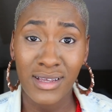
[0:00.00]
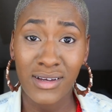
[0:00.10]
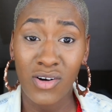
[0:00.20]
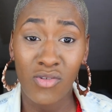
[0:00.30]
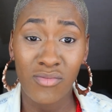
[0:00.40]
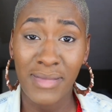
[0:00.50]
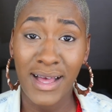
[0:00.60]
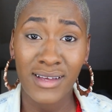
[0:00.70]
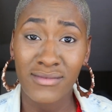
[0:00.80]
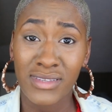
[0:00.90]
like a whole
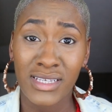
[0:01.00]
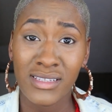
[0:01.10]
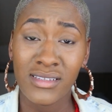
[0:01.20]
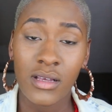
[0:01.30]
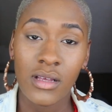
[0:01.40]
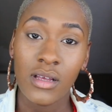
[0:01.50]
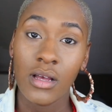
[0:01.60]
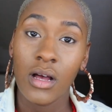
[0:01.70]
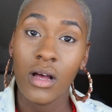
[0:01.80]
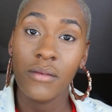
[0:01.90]
bag of these,
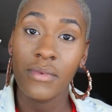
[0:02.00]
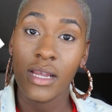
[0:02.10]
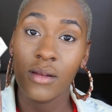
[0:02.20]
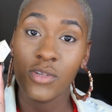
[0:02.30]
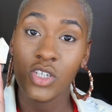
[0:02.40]
and I'm